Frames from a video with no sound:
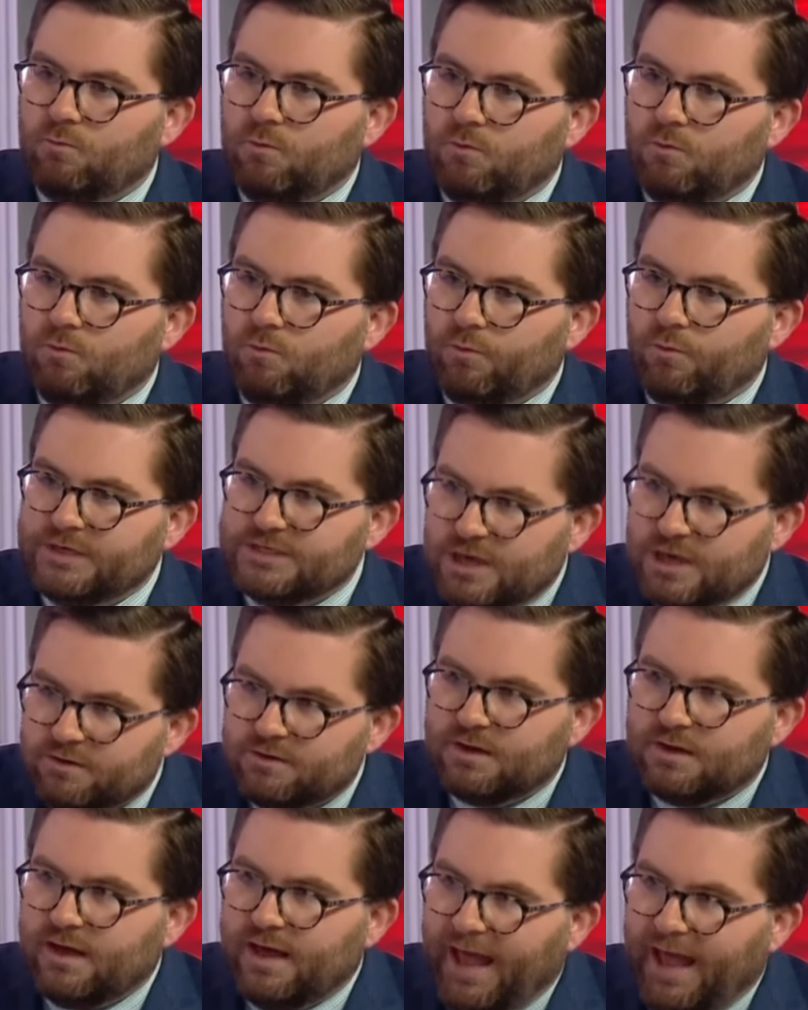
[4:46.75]
well, we don't
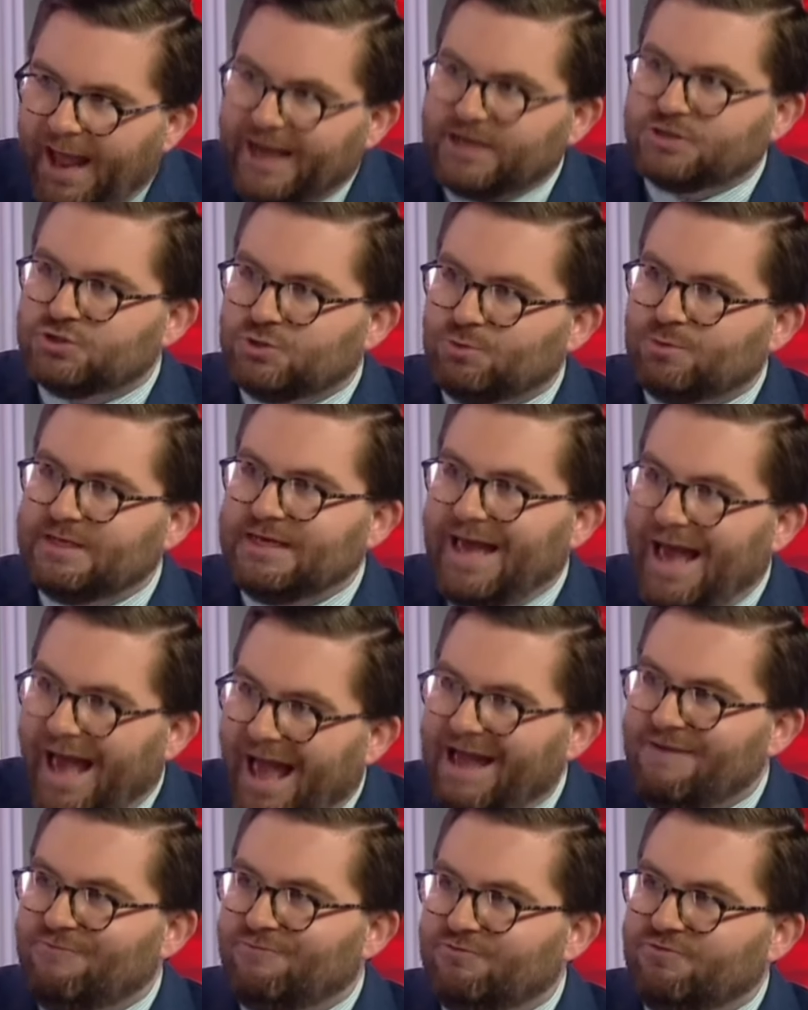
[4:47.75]
actually
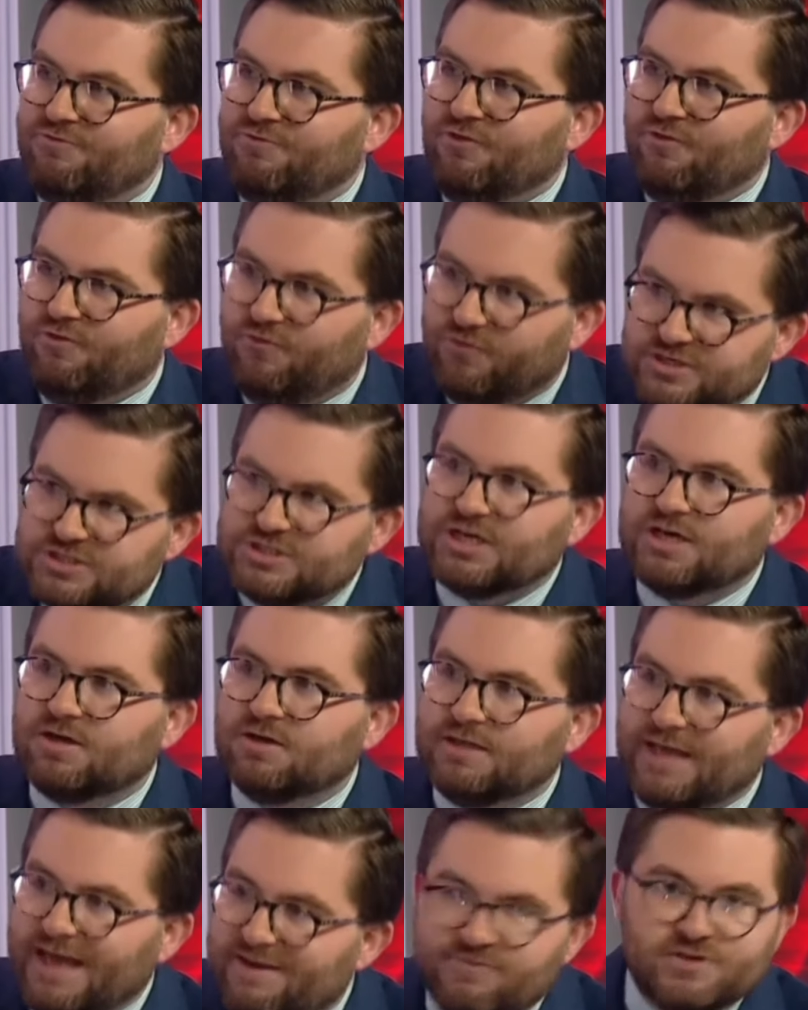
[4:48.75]
have mm. the
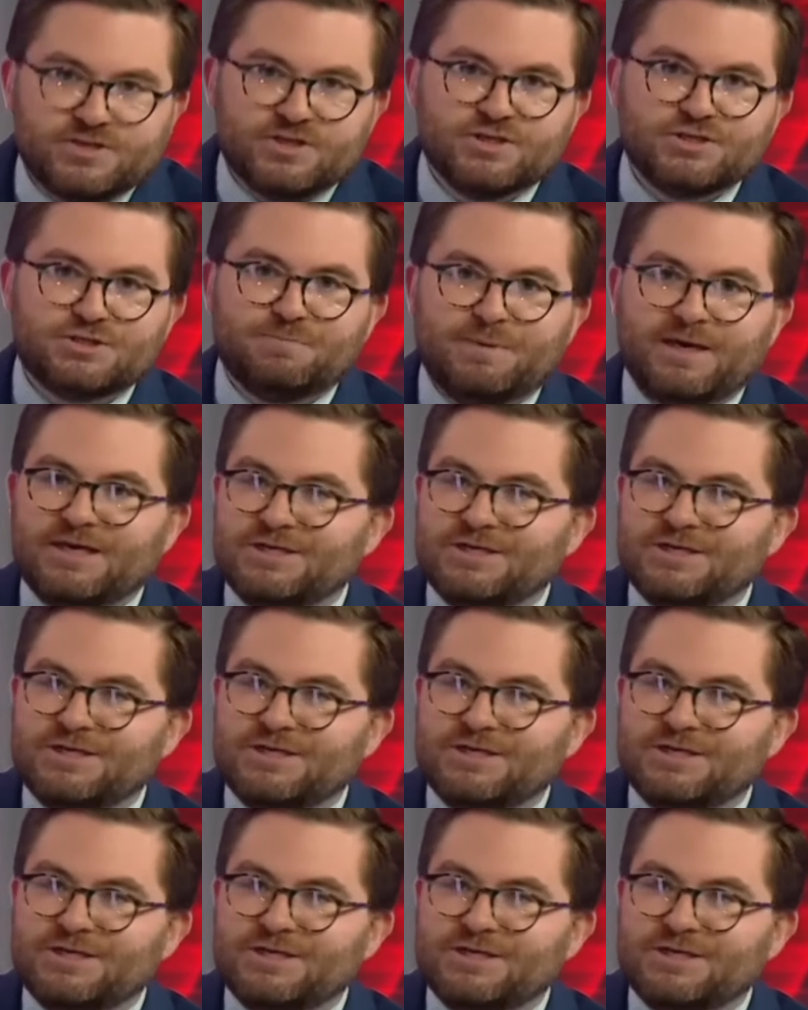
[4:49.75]
physical evidence mm.